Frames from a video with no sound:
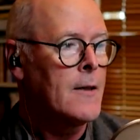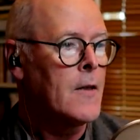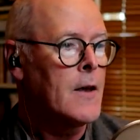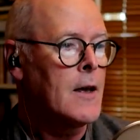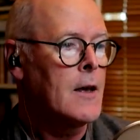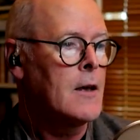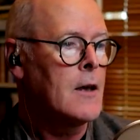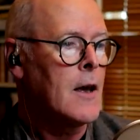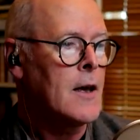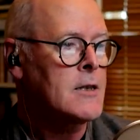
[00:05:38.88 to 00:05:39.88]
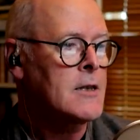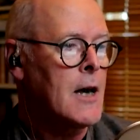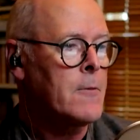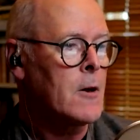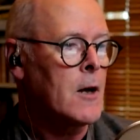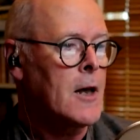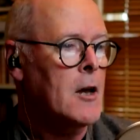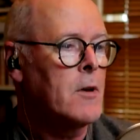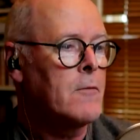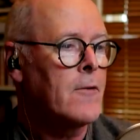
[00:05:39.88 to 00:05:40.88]
the uh, scapulae
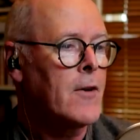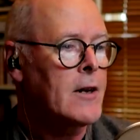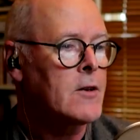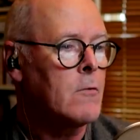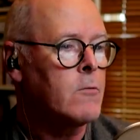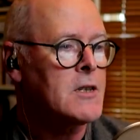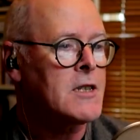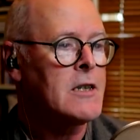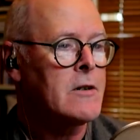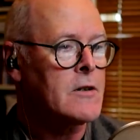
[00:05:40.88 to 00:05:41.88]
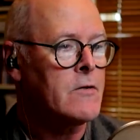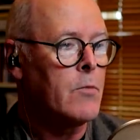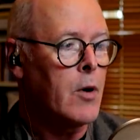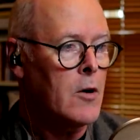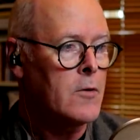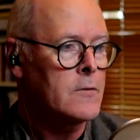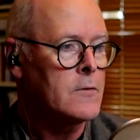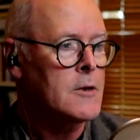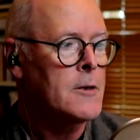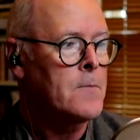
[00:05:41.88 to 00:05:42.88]
had been flaked off with a series of
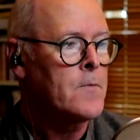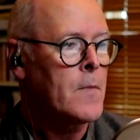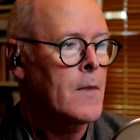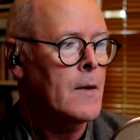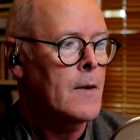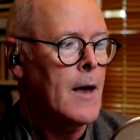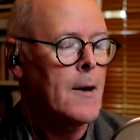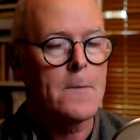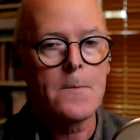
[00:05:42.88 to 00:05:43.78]
blows. Yeah.